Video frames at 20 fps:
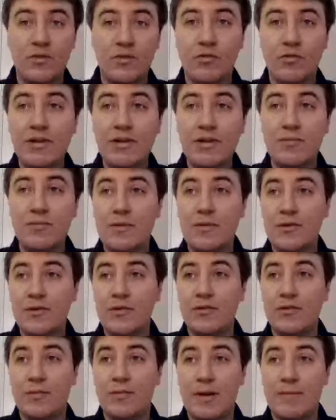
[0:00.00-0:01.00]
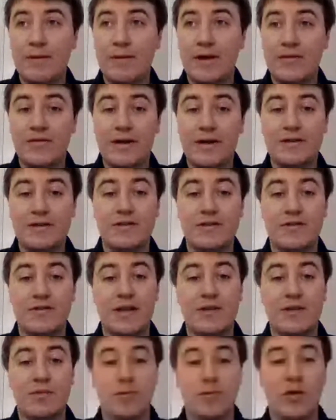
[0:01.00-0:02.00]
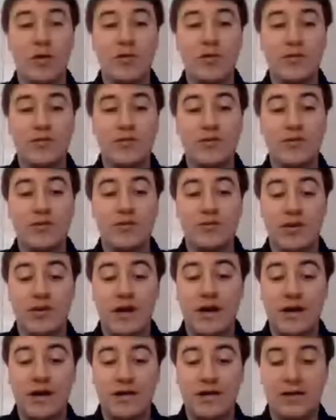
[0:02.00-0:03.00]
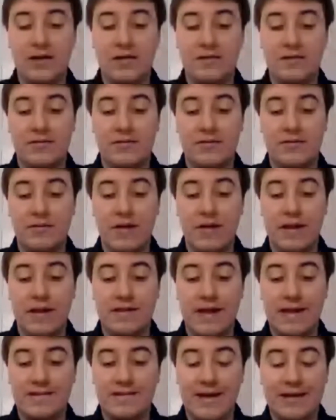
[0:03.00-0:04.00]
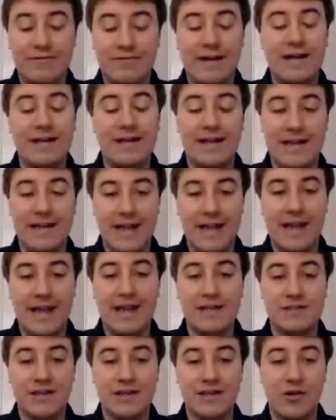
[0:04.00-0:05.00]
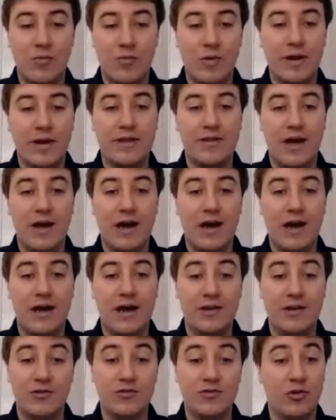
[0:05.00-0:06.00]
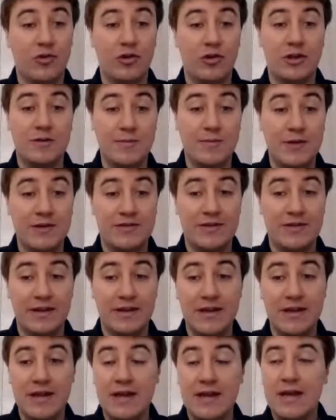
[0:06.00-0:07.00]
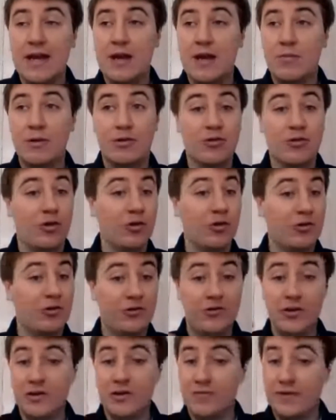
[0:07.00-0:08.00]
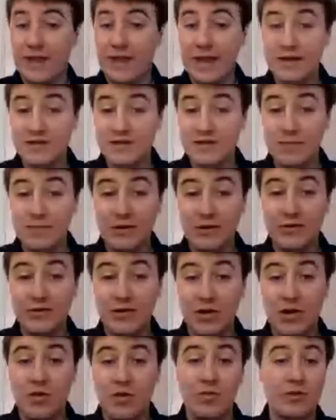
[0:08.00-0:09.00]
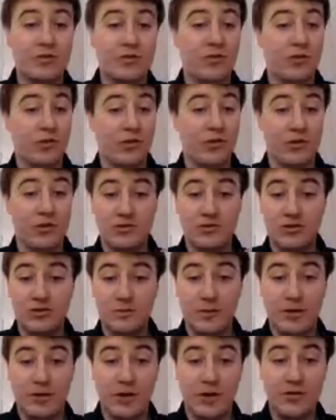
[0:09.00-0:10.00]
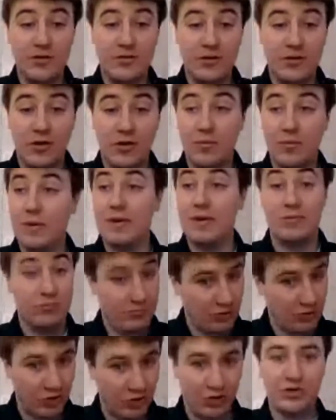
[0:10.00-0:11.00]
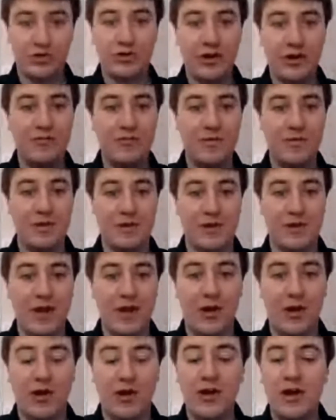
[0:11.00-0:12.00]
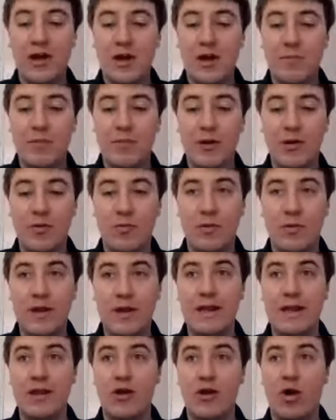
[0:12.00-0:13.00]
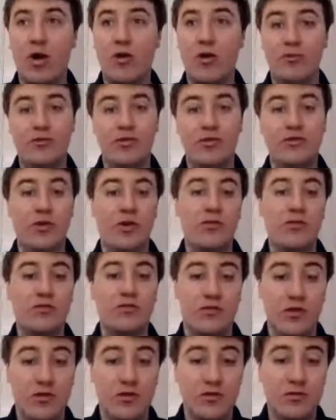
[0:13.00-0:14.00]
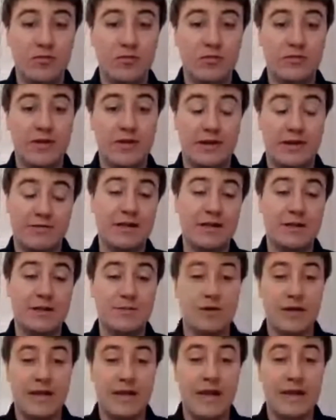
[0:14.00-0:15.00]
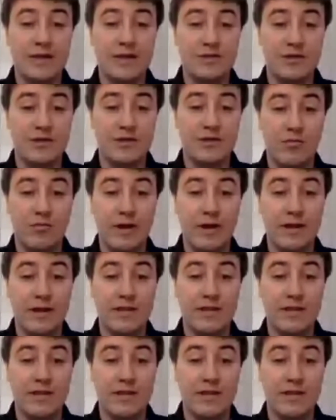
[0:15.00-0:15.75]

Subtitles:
The reason why we're doing these webinar sessions is we want to start directly engaging with our installer community. We talk to the certification bodies a lot, we talk to the consumer codes a lot, we talk to government a lot, but we often don't do direct communication